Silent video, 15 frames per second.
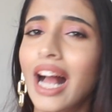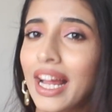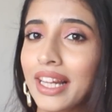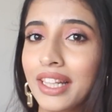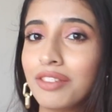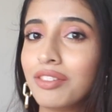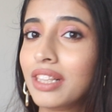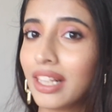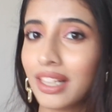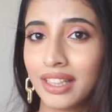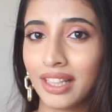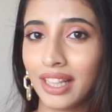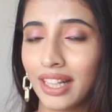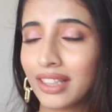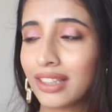I give it a
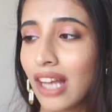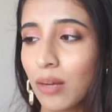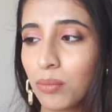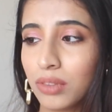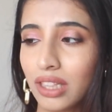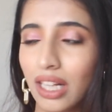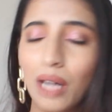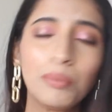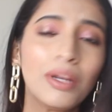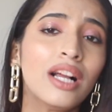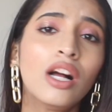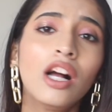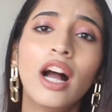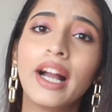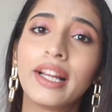great thumbs up.
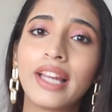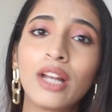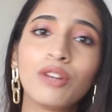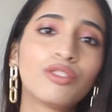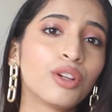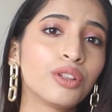Again,